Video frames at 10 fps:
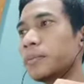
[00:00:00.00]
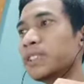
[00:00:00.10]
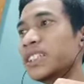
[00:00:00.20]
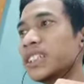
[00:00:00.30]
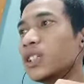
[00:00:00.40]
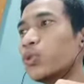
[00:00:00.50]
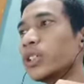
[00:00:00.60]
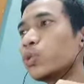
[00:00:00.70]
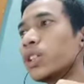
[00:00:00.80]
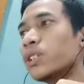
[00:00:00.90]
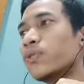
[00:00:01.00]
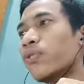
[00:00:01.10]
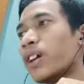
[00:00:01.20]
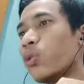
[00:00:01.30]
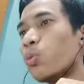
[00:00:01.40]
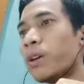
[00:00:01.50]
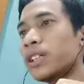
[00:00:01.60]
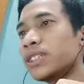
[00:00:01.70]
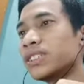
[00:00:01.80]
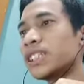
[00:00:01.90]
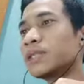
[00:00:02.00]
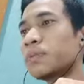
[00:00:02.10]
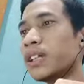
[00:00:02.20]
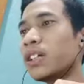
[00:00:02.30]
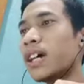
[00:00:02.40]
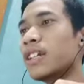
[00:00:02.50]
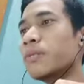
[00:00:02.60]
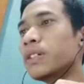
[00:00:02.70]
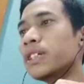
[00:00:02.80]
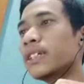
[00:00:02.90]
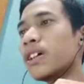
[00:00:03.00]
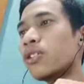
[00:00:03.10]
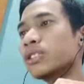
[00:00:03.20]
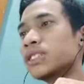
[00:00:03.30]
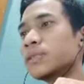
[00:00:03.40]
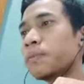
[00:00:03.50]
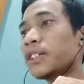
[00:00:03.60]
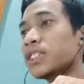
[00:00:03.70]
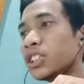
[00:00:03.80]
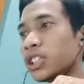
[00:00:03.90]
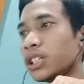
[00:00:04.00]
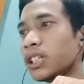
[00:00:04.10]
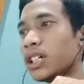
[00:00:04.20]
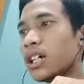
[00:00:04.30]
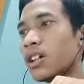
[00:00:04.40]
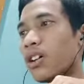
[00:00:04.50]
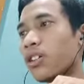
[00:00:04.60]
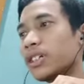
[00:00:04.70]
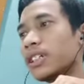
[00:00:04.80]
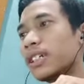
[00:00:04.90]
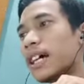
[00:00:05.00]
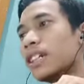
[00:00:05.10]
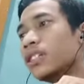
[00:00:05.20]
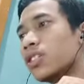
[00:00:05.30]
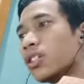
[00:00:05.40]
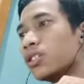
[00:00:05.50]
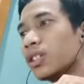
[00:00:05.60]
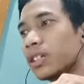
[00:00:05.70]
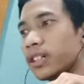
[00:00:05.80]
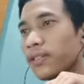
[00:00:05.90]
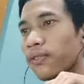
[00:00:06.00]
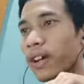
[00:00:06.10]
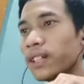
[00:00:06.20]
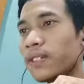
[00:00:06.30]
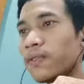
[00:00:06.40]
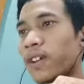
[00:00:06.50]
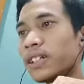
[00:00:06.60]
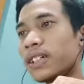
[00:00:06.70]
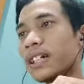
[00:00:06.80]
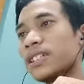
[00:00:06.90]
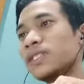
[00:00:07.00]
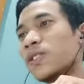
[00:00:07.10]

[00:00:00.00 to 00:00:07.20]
Beginning with 25 micron suspend aluminum oxide particle on a nylon cloth, the final fine grinding